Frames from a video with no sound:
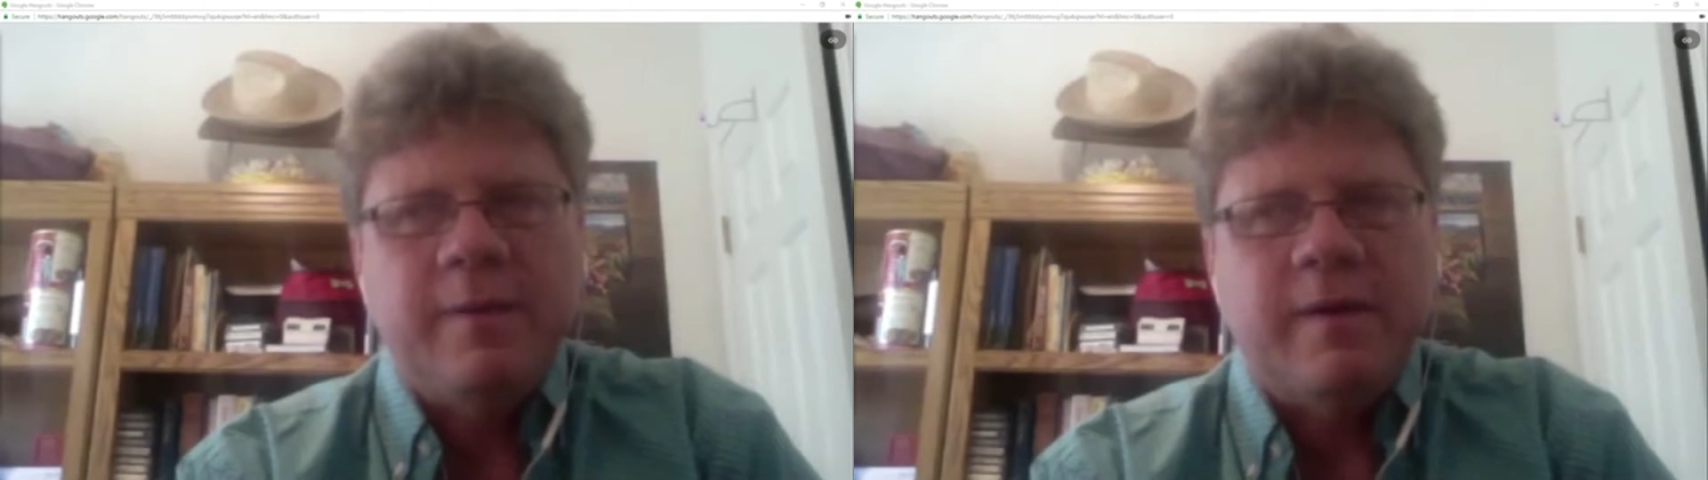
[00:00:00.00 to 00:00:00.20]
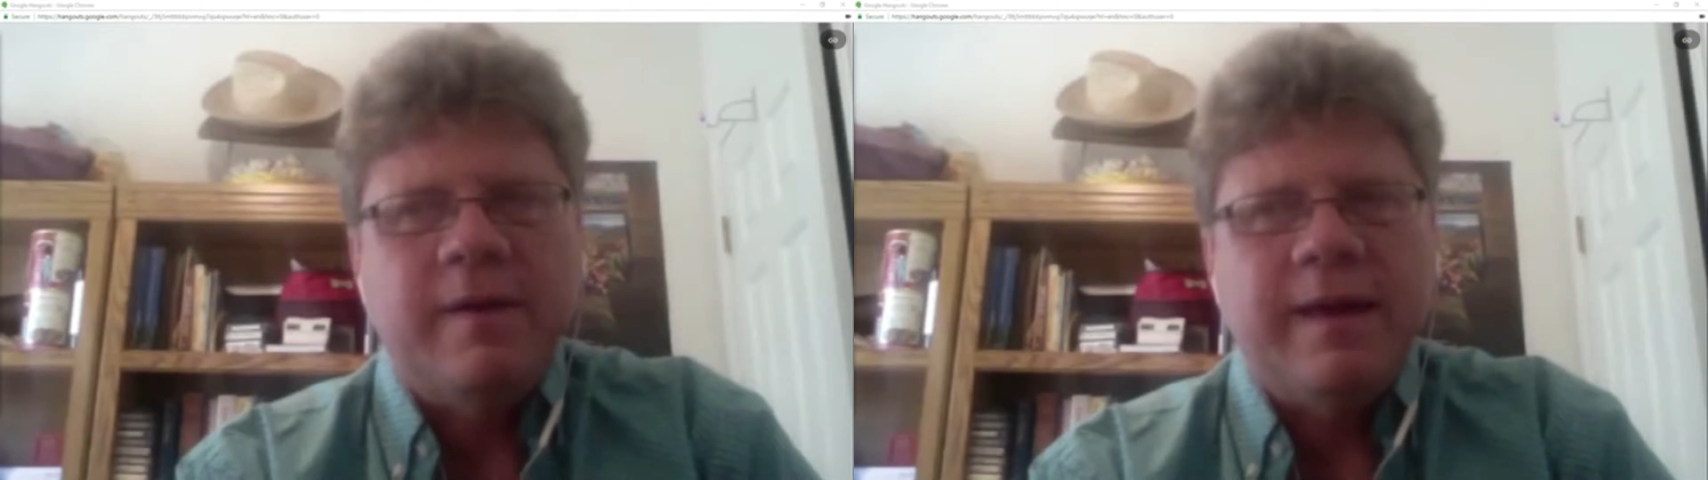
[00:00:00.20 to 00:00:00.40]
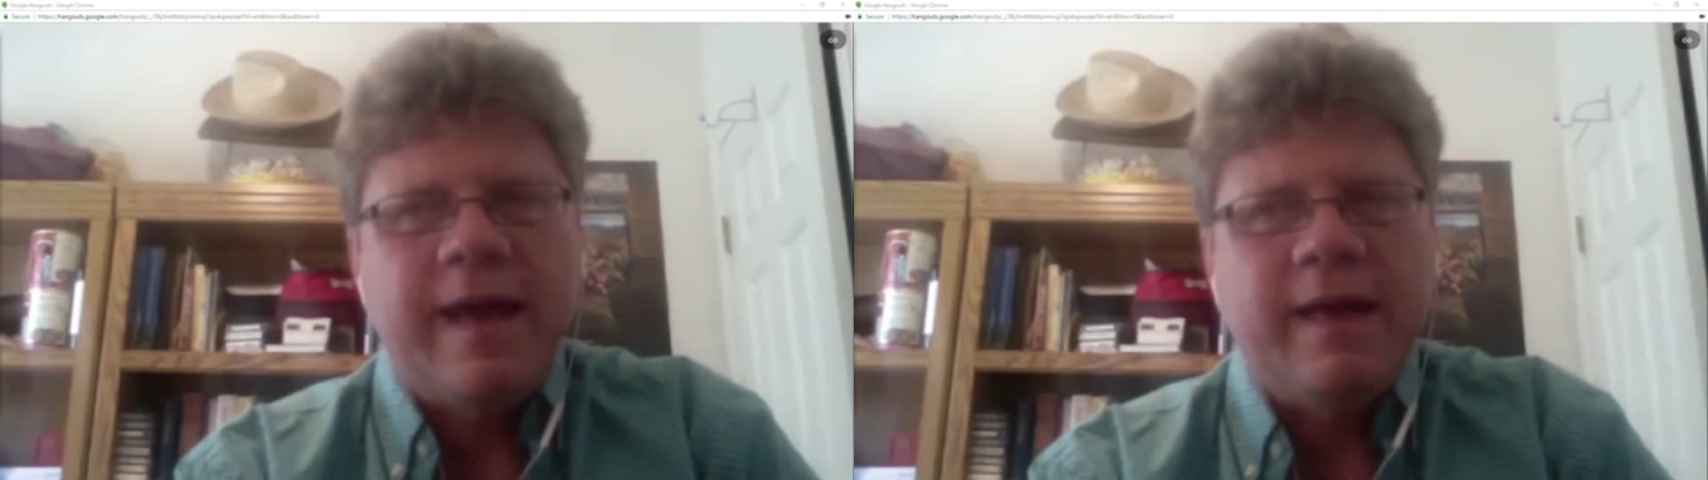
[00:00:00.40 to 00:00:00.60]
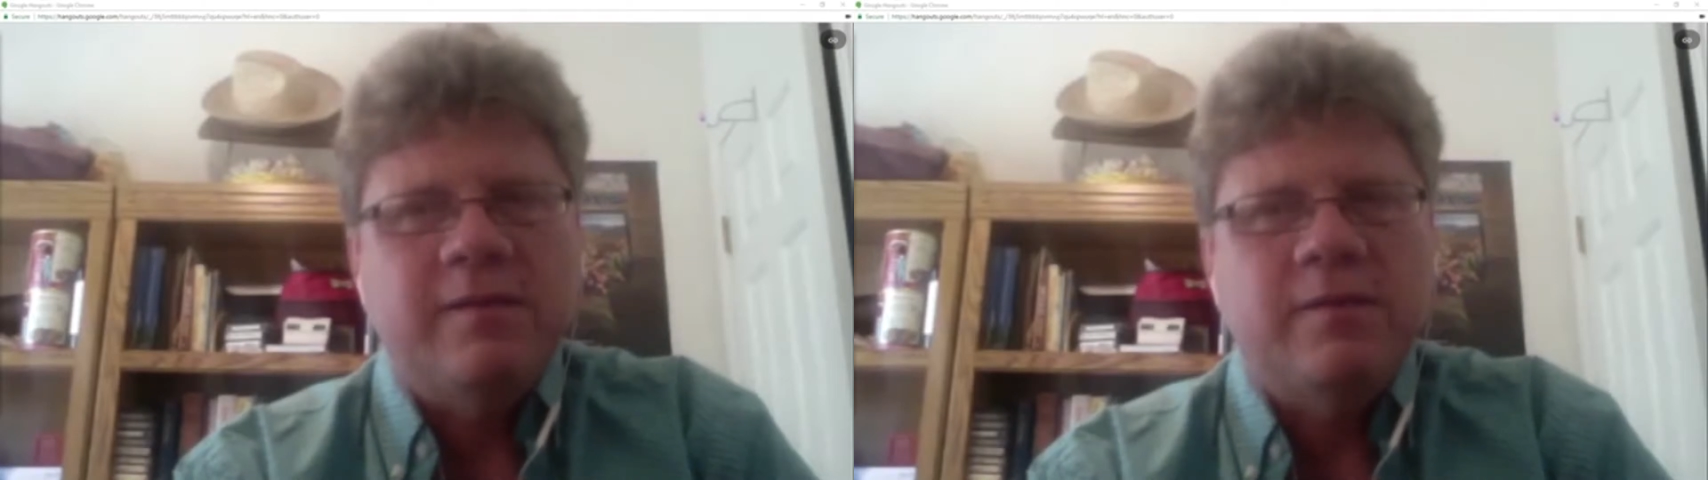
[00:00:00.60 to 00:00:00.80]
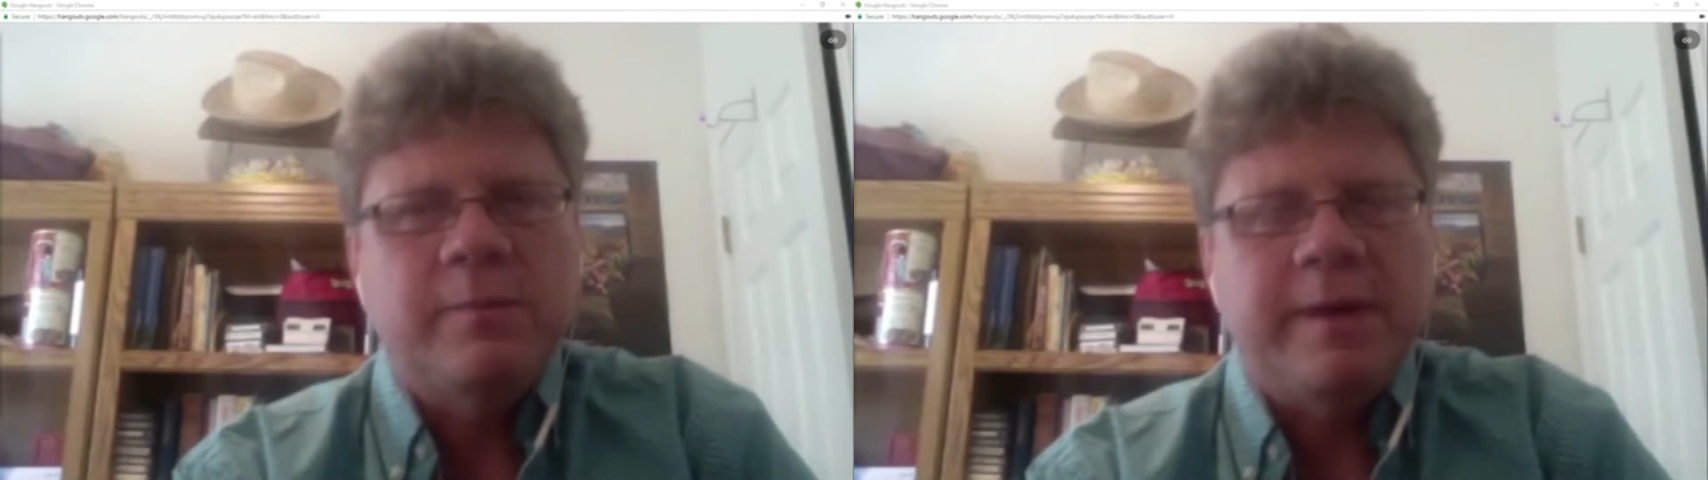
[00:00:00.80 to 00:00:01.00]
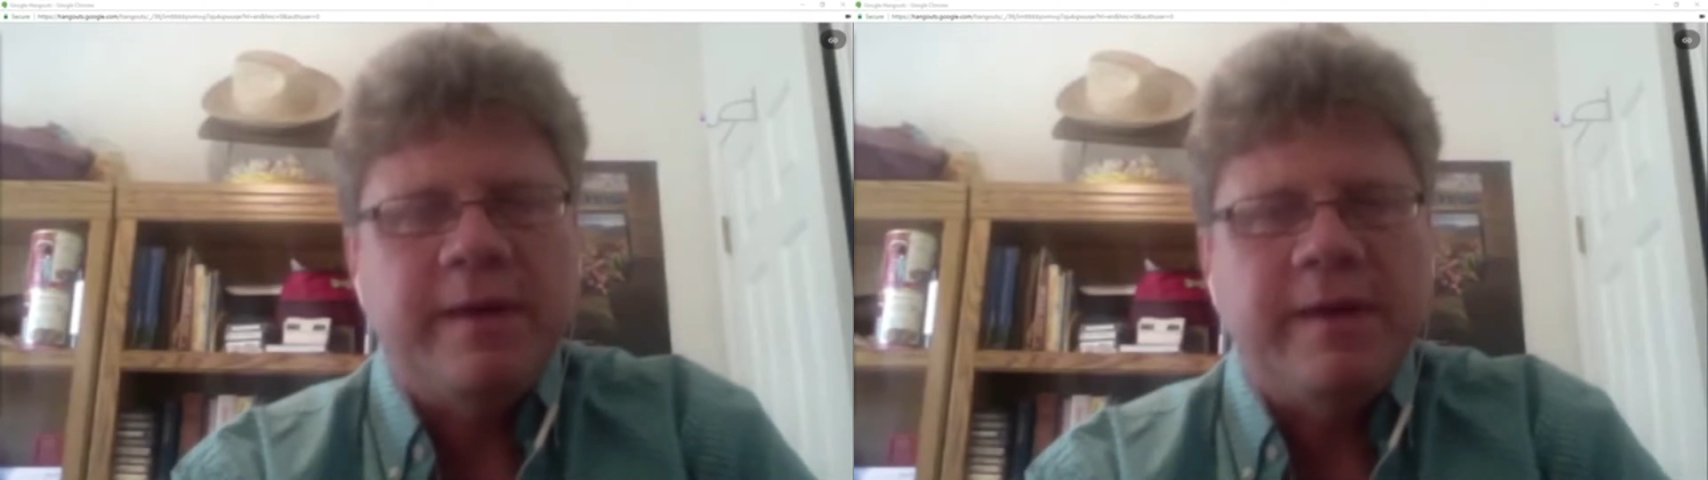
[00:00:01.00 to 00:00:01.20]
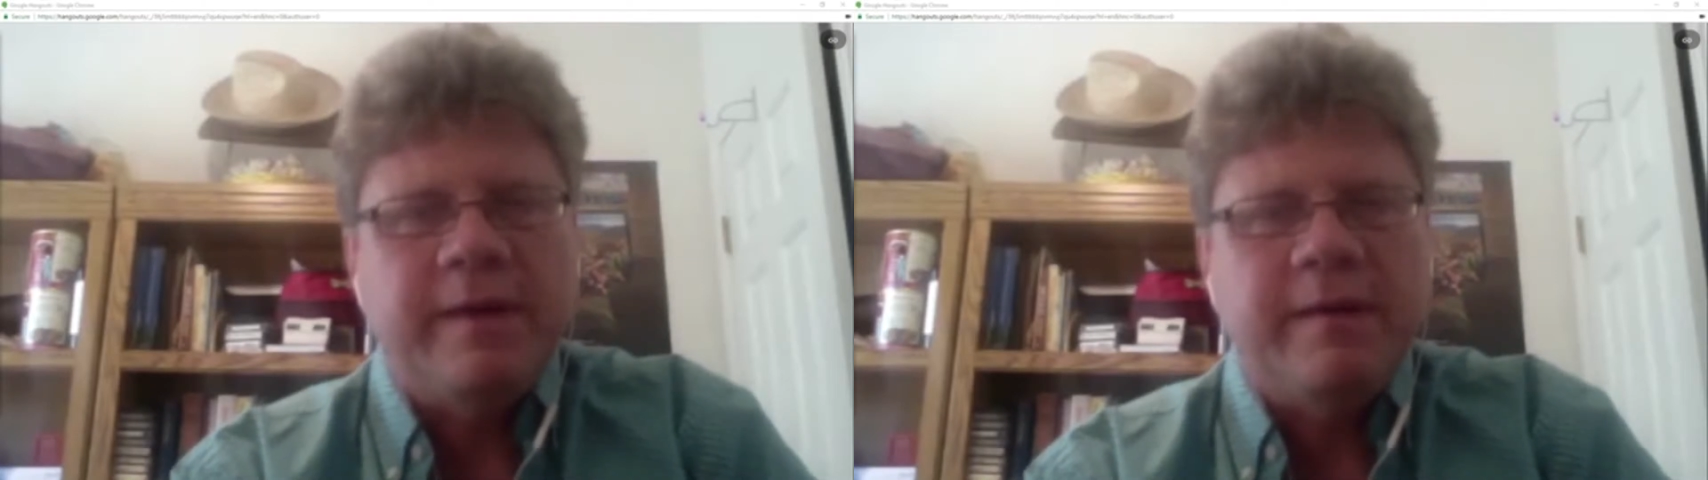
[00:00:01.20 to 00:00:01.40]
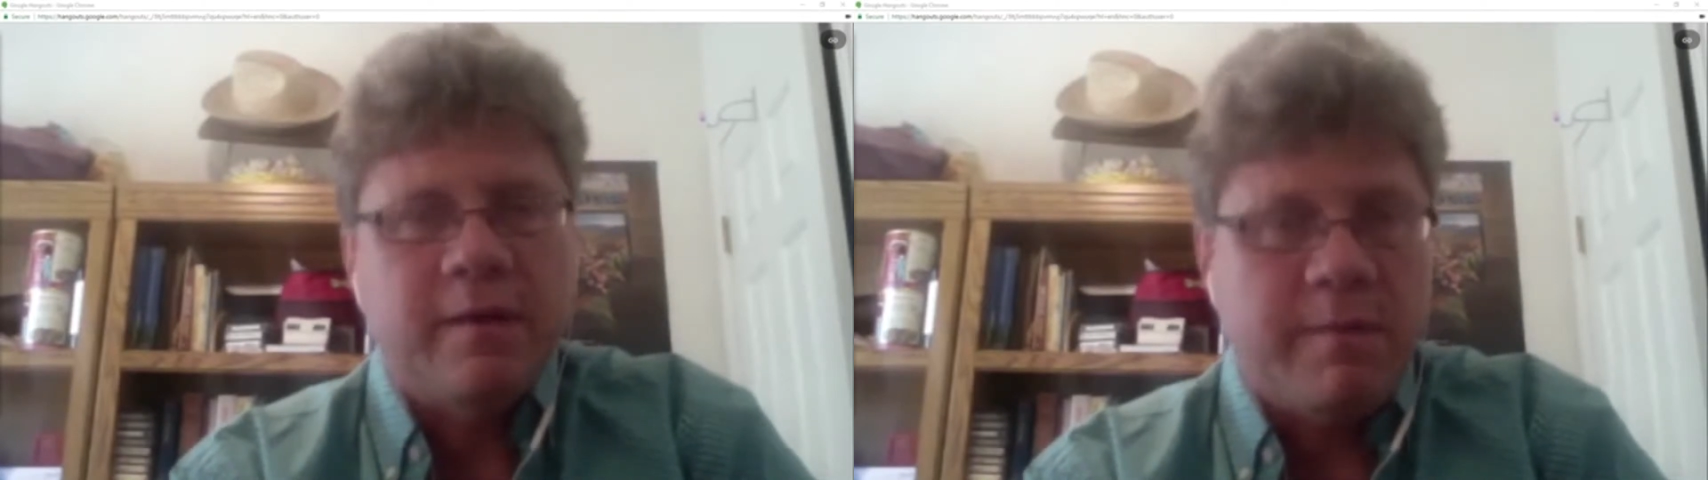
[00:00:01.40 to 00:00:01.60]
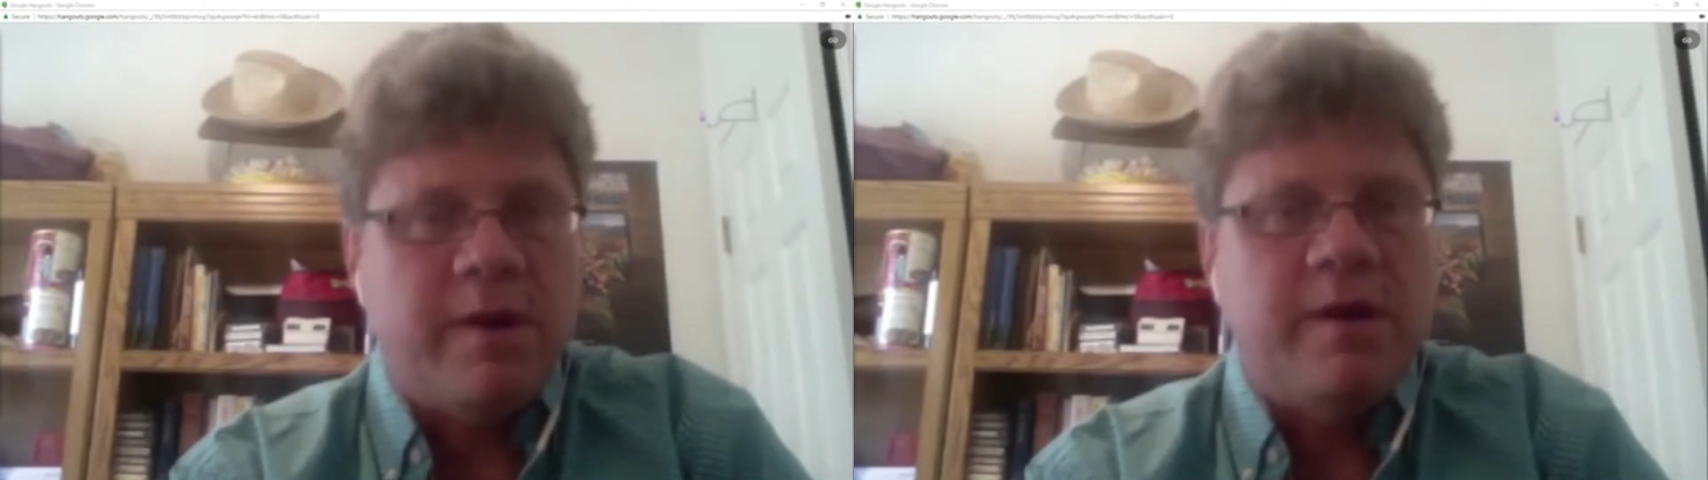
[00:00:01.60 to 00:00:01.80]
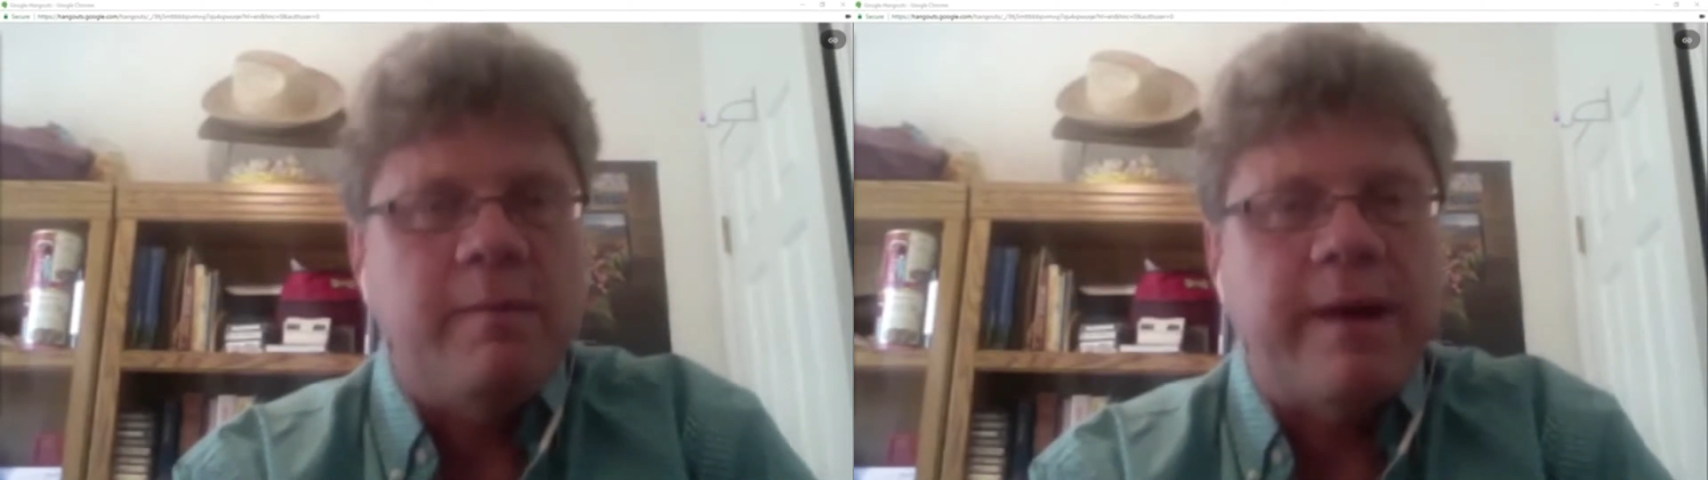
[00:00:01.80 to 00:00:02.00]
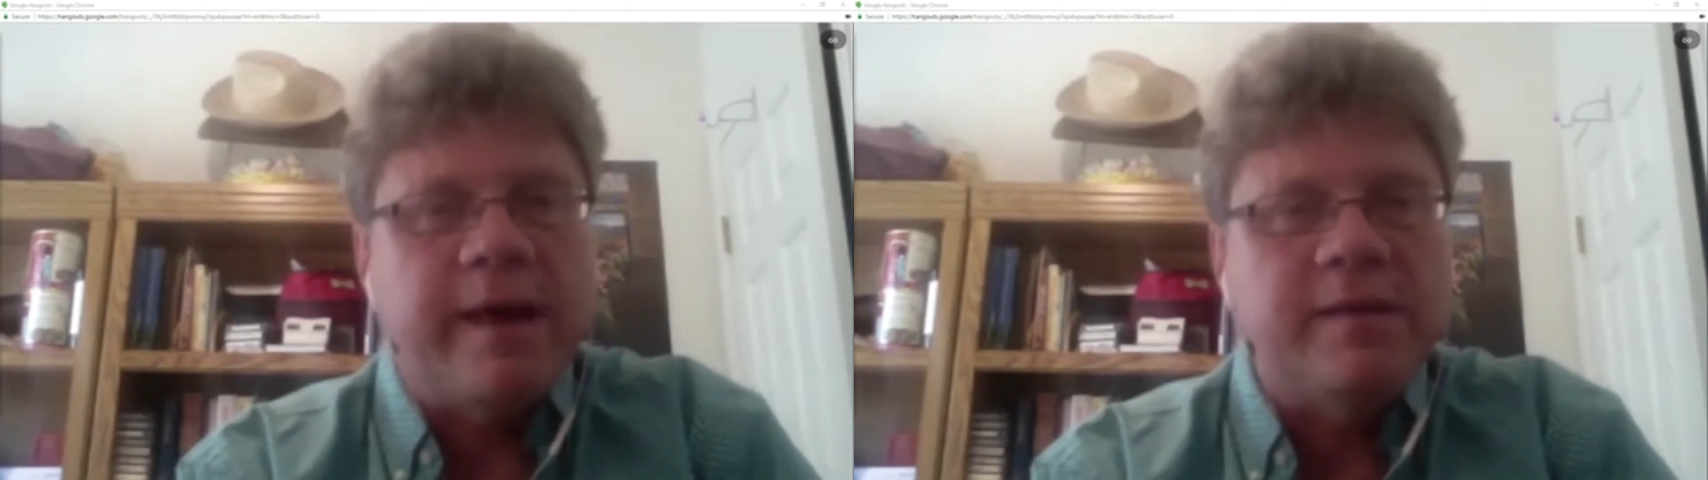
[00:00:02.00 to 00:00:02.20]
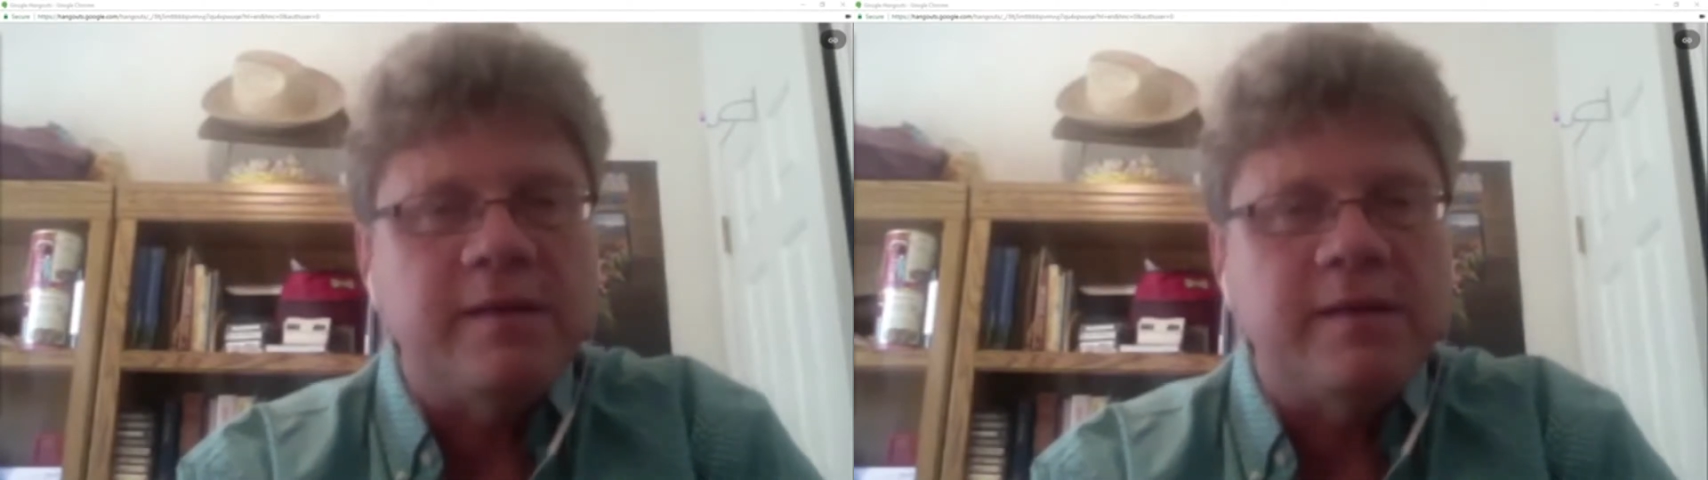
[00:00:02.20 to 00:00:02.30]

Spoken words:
it has to be community-based.